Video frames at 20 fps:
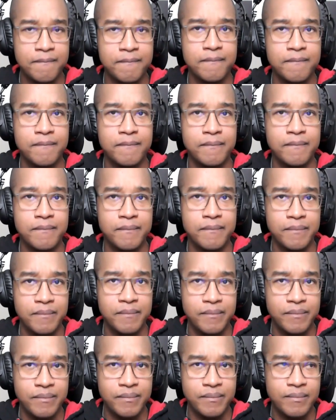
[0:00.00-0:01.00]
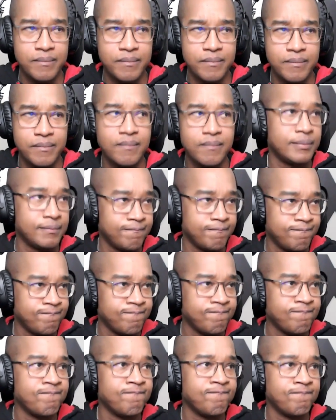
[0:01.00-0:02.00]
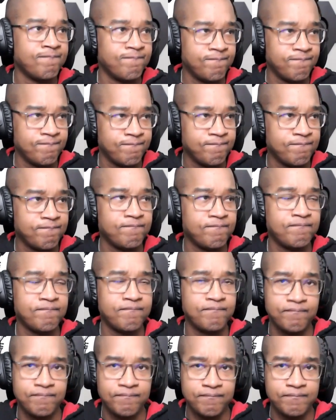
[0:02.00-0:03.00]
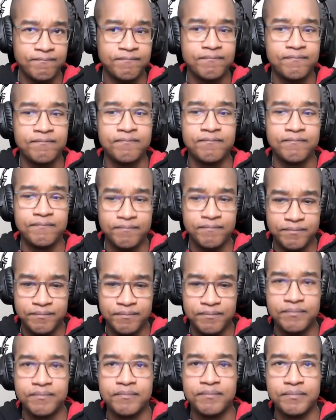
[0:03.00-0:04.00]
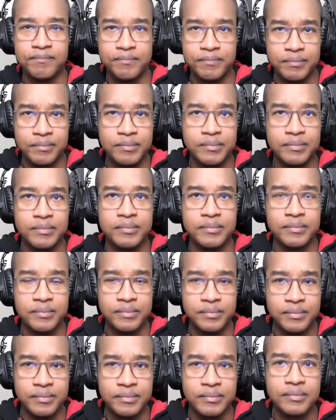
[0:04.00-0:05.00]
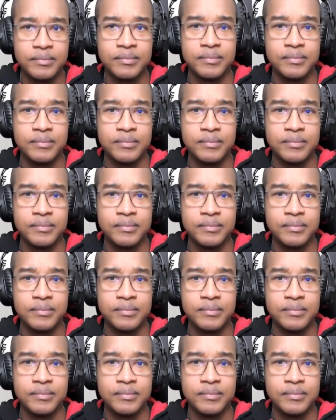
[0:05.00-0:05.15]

The person shown says nothing.